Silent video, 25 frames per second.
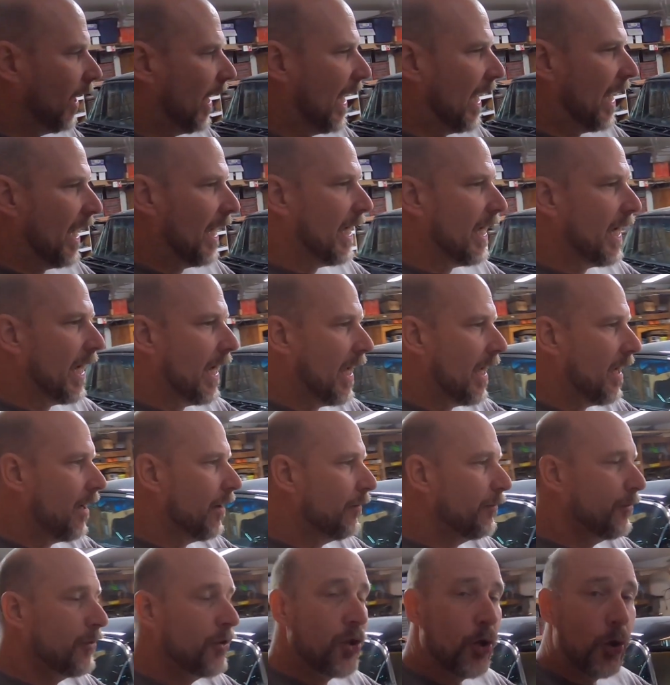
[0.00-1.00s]
I
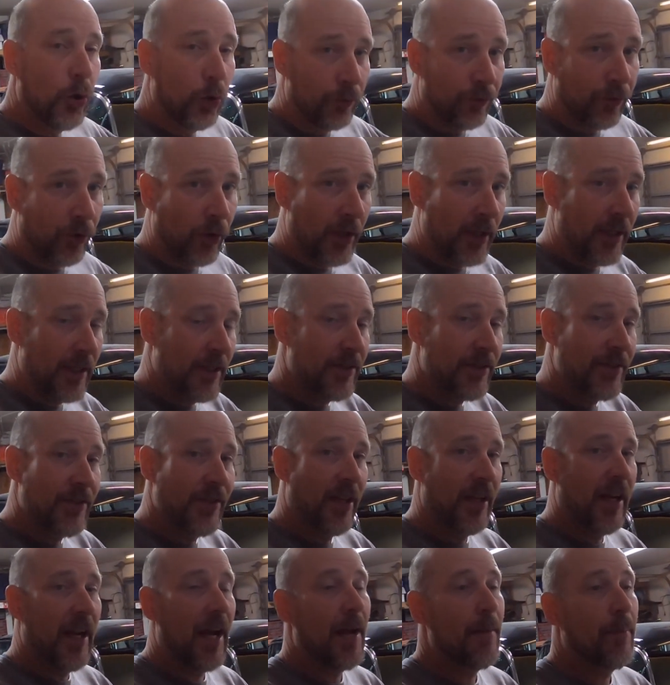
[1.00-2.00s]
have two friends
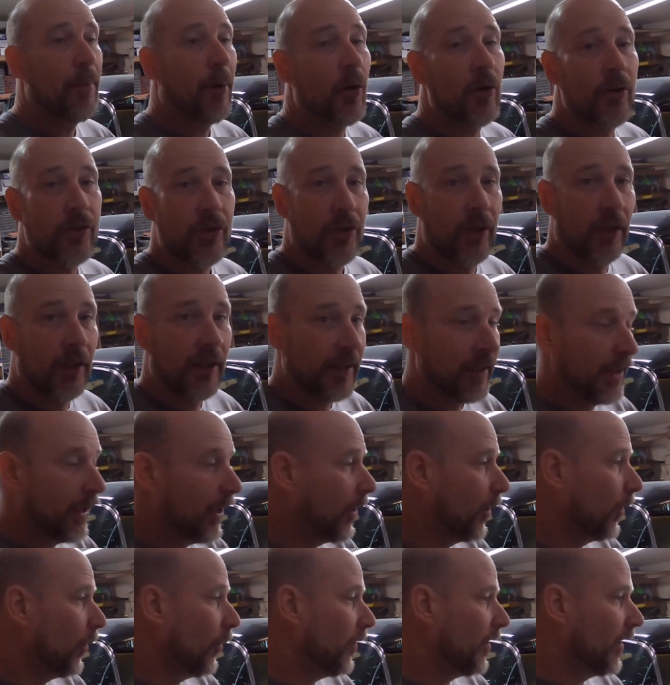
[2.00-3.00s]
that I personally
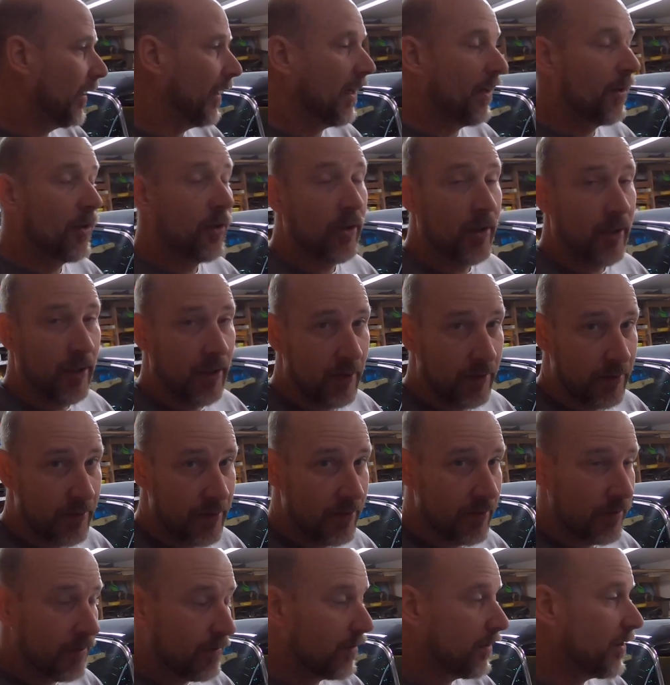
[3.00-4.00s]
know that I already had
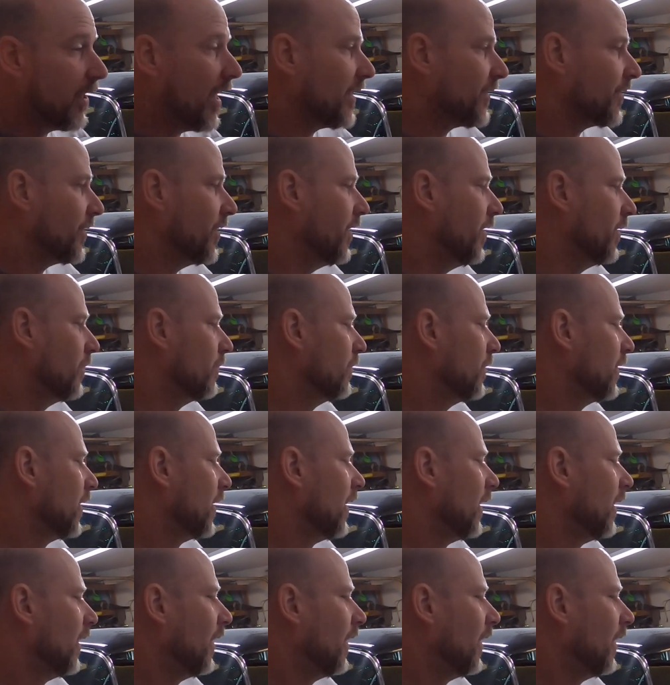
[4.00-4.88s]
texted them.